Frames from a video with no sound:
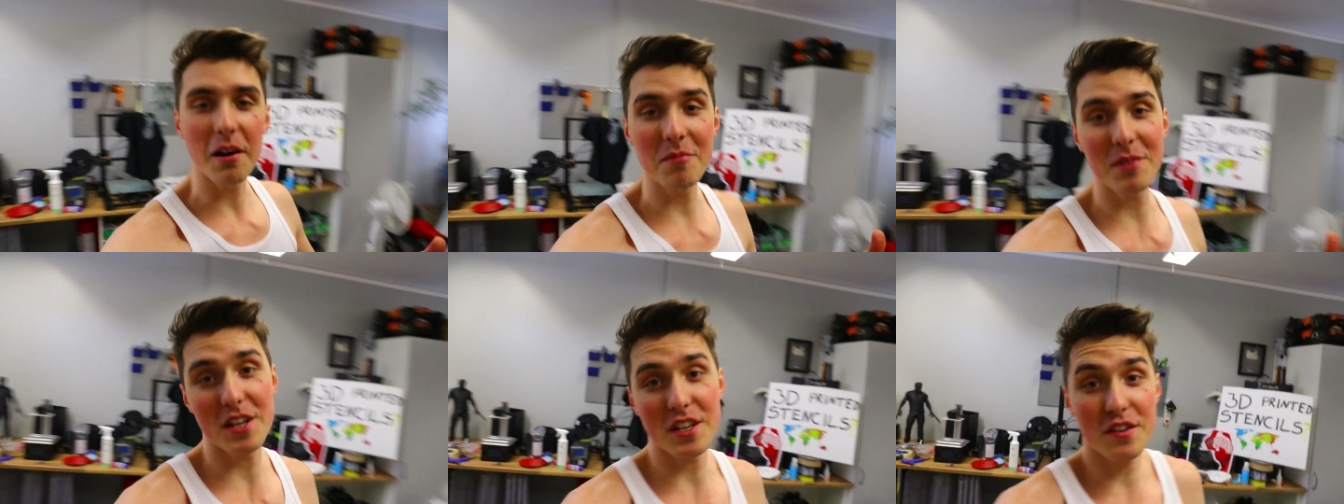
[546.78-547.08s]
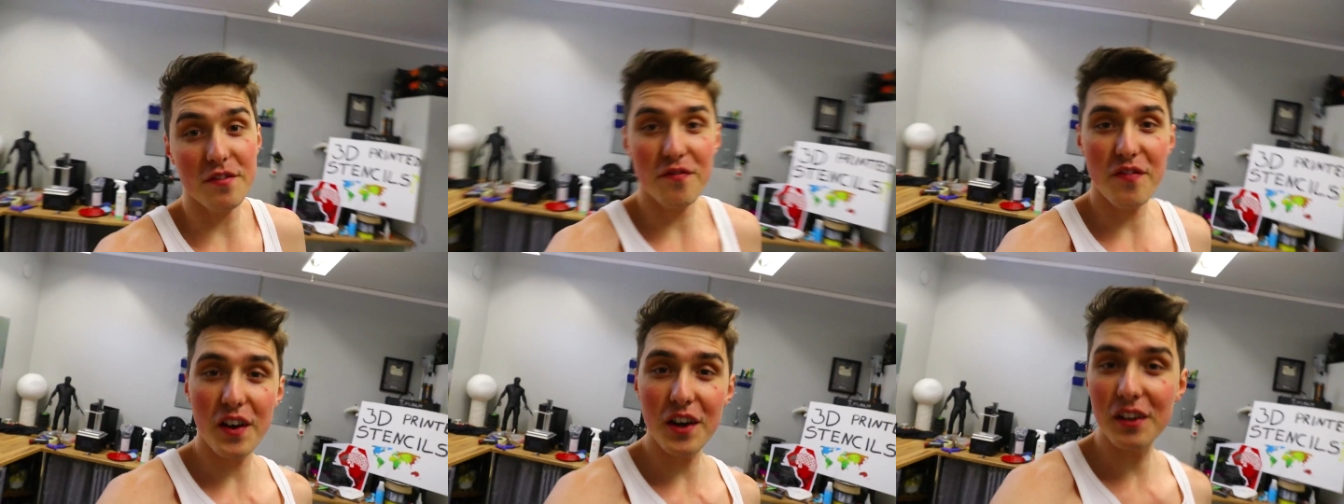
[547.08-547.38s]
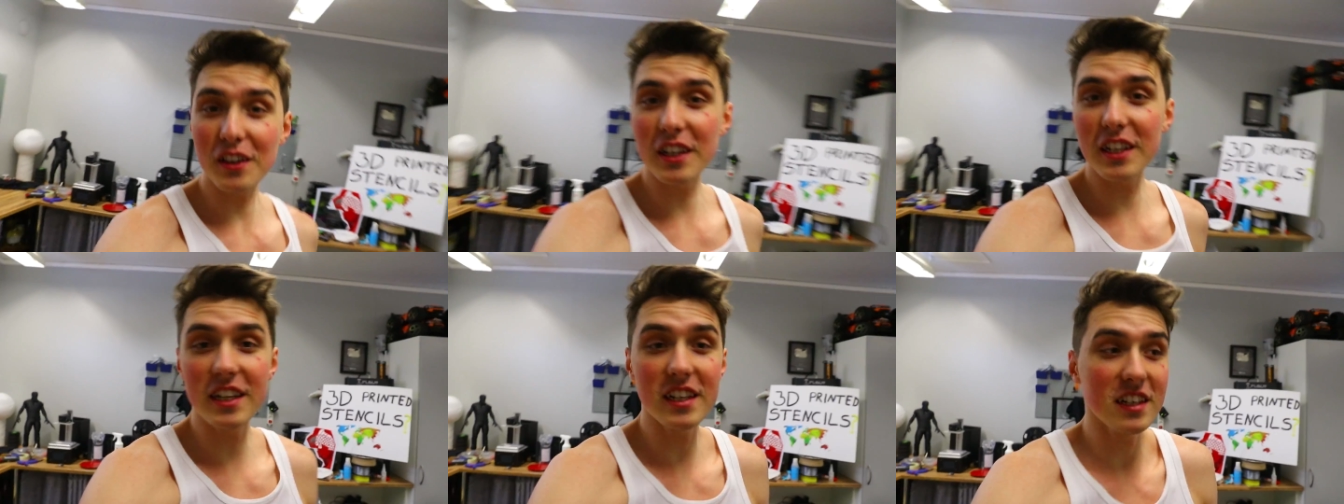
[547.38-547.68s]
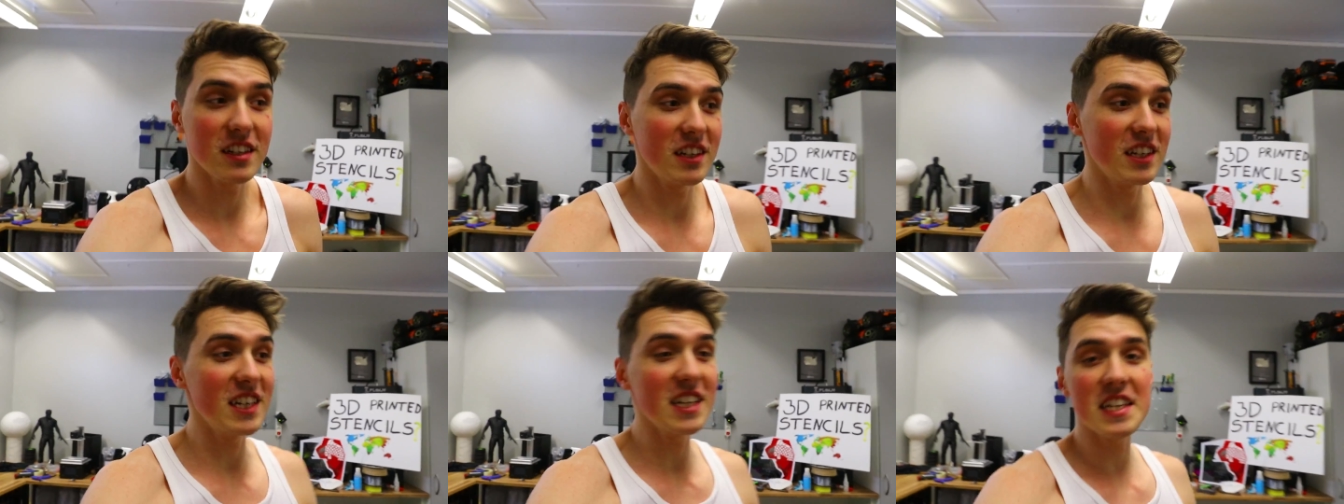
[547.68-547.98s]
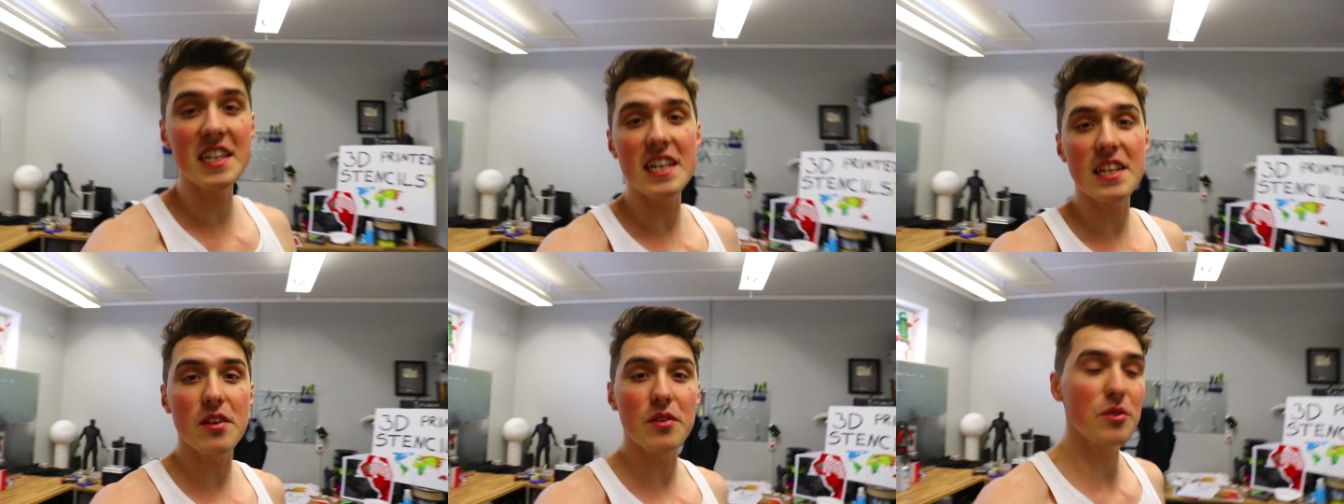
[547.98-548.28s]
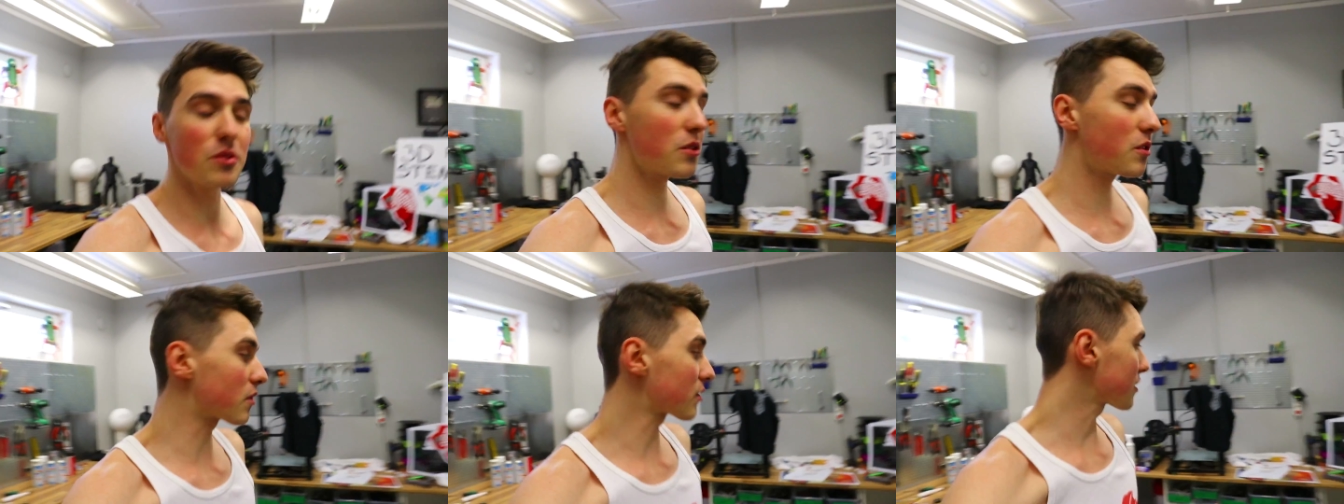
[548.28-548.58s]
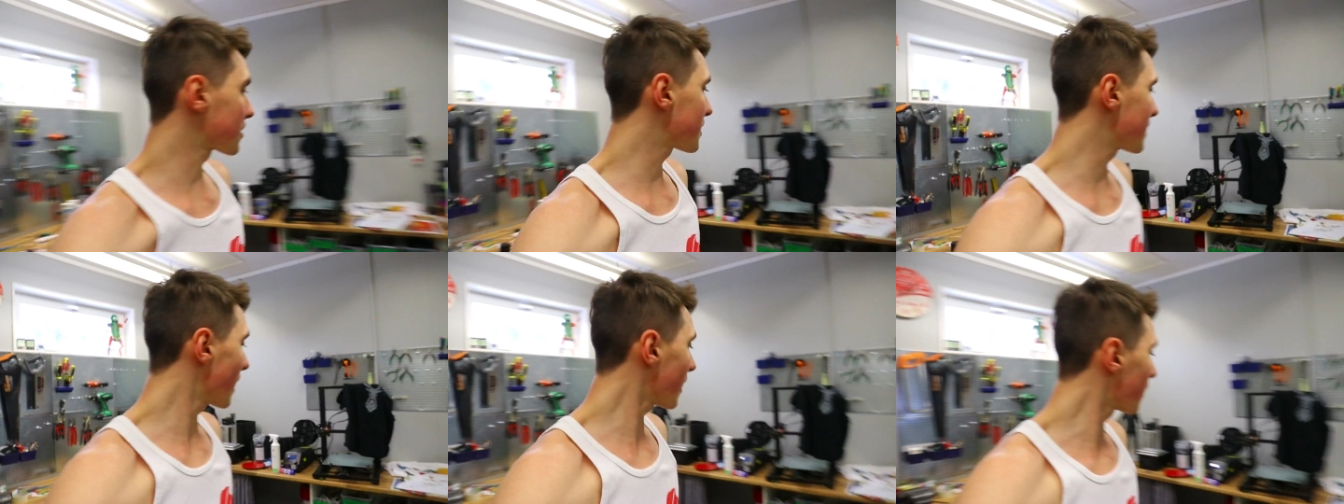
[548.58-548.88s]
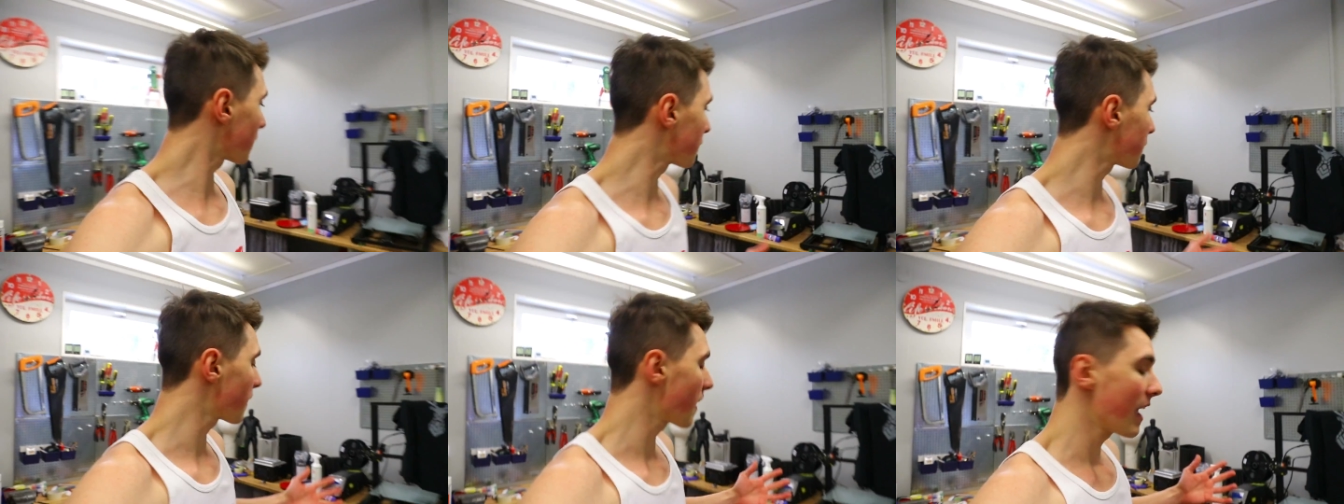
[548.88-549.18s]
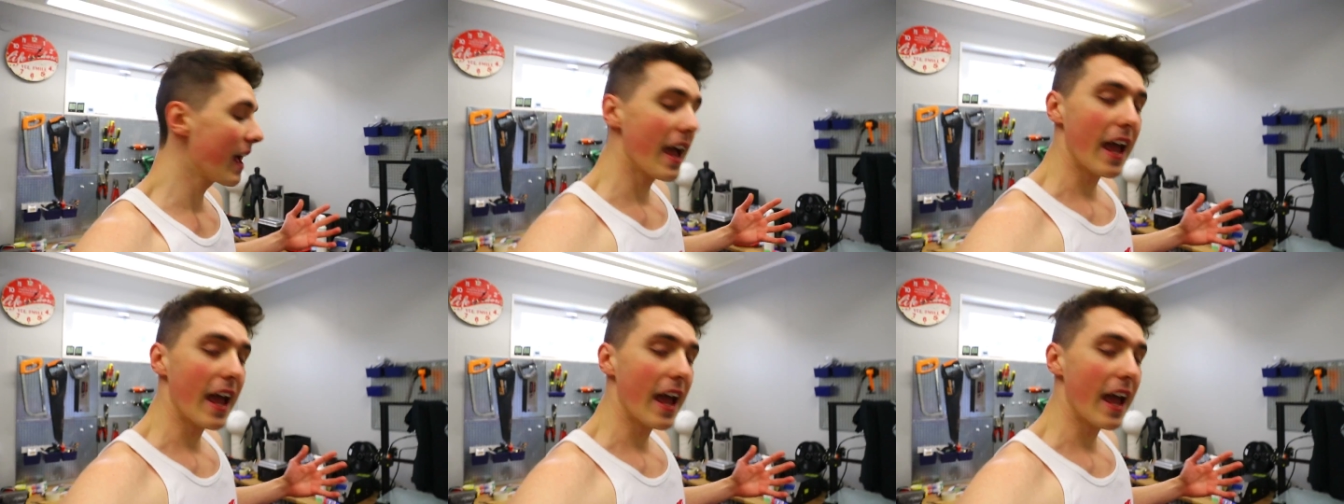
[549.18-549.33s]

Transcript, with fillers: I mean, it's fairly easy to do yourself.